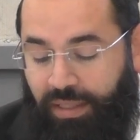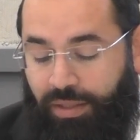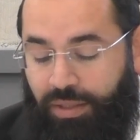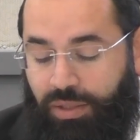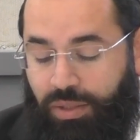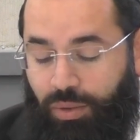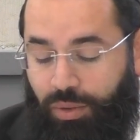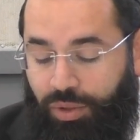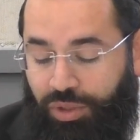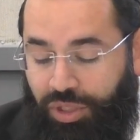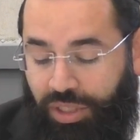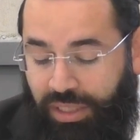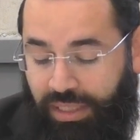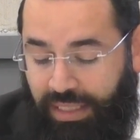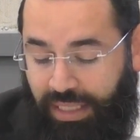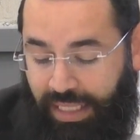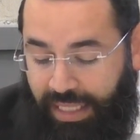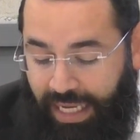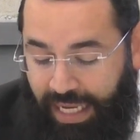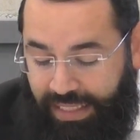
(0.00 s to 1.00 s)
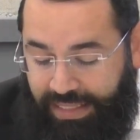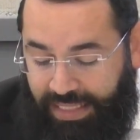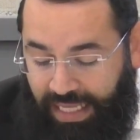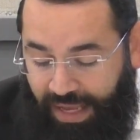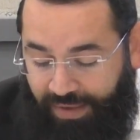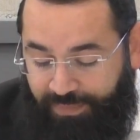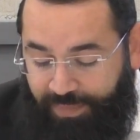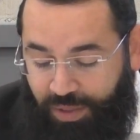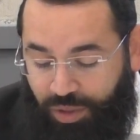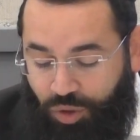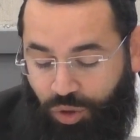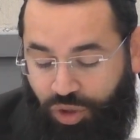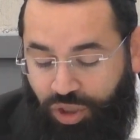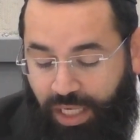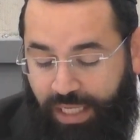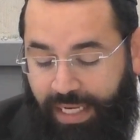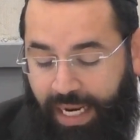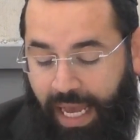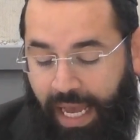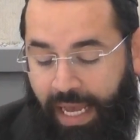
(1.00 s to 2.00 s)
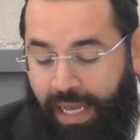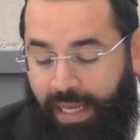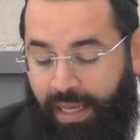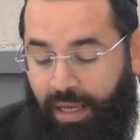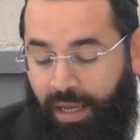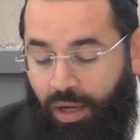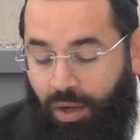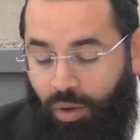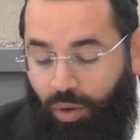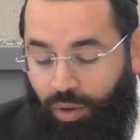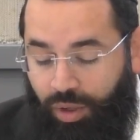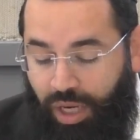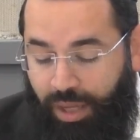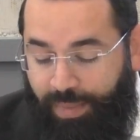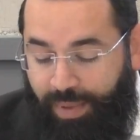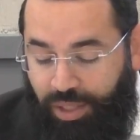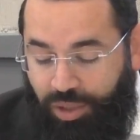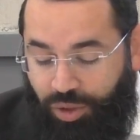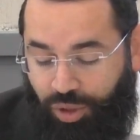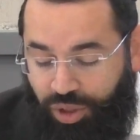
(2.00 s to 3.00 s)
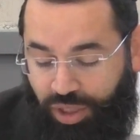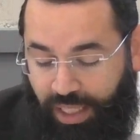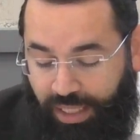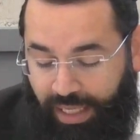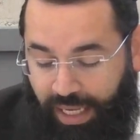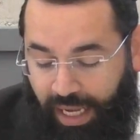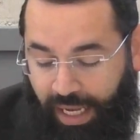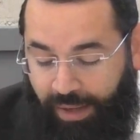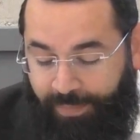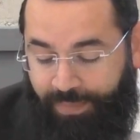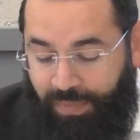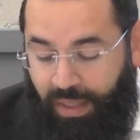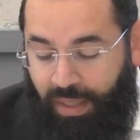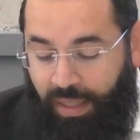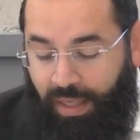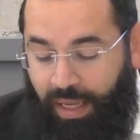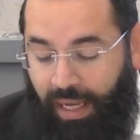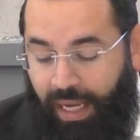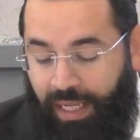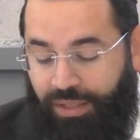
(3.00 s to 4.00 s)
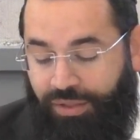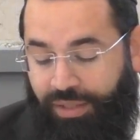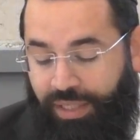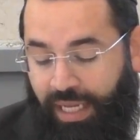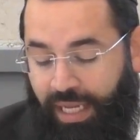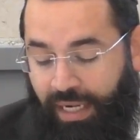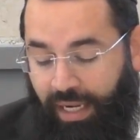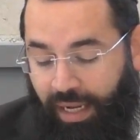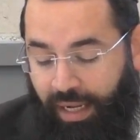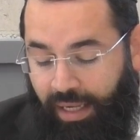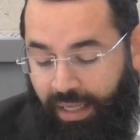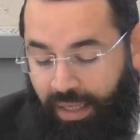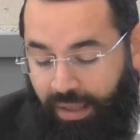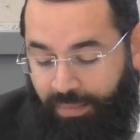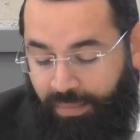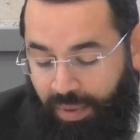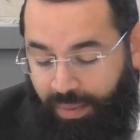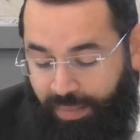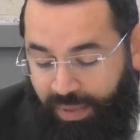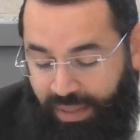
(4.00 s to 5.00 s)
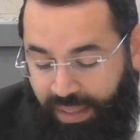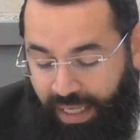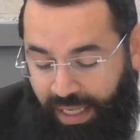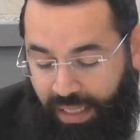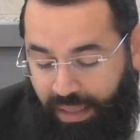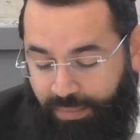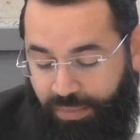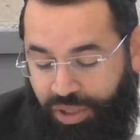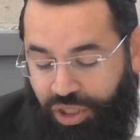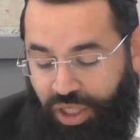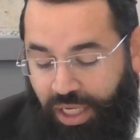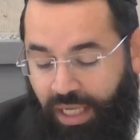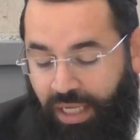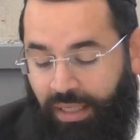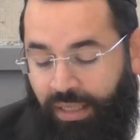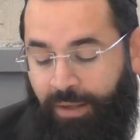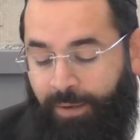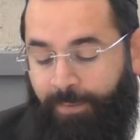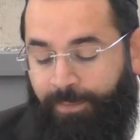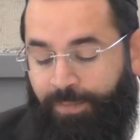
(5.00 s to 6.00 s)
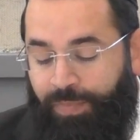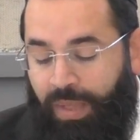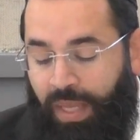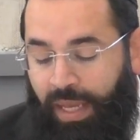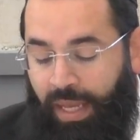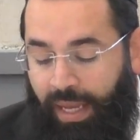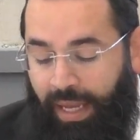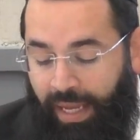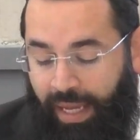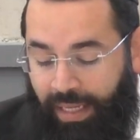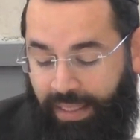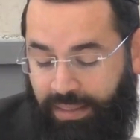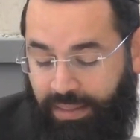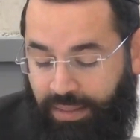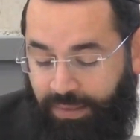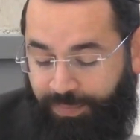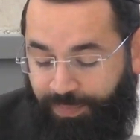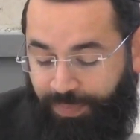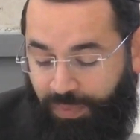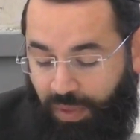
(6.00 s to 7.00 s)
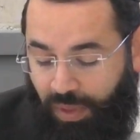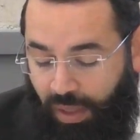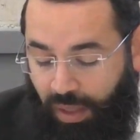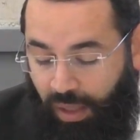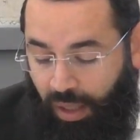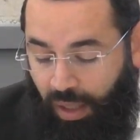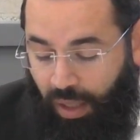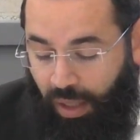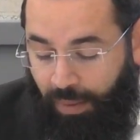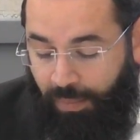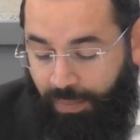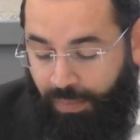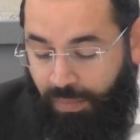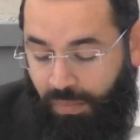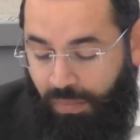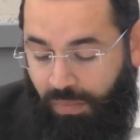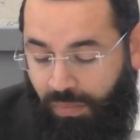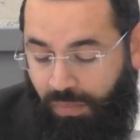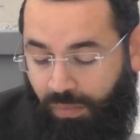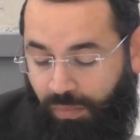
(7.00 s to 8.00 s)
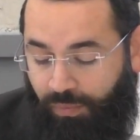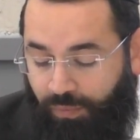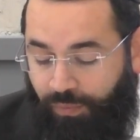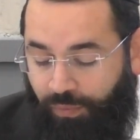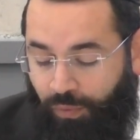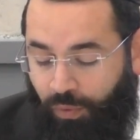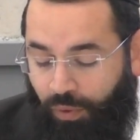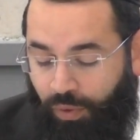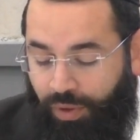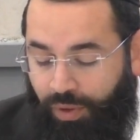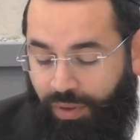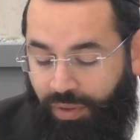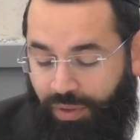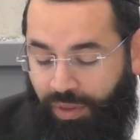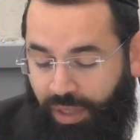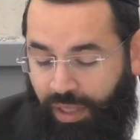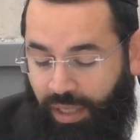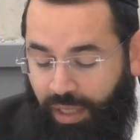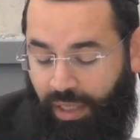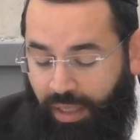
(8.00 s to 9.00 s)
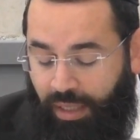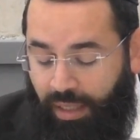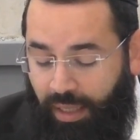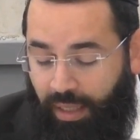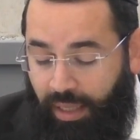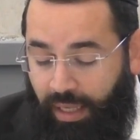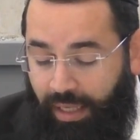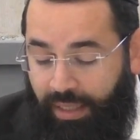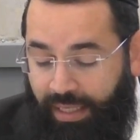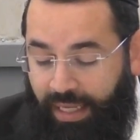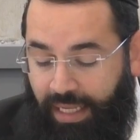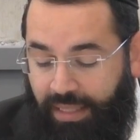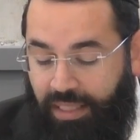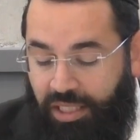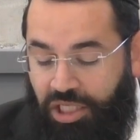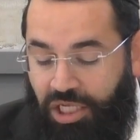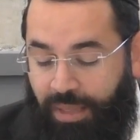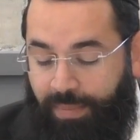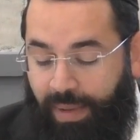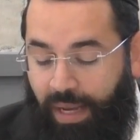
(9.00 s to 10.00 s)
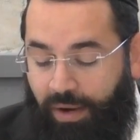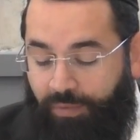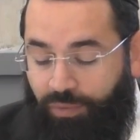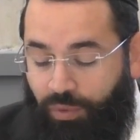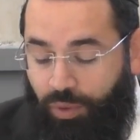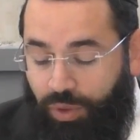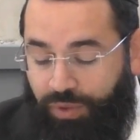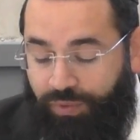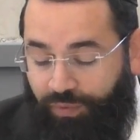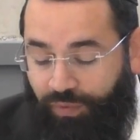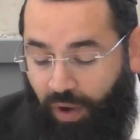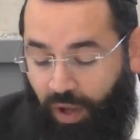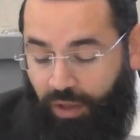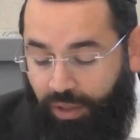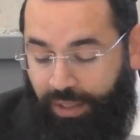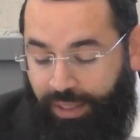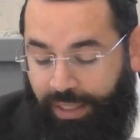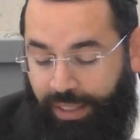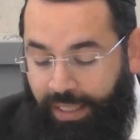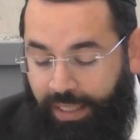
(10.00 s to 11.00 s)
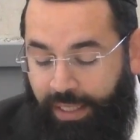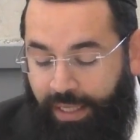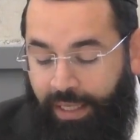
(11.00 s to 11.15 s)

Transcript: the soldiers Eliasaf ben Shoshana, Ori ben Shoshana, Adriel Haim ben Rachel Michel, and for the Aliyat Neshama of those fallen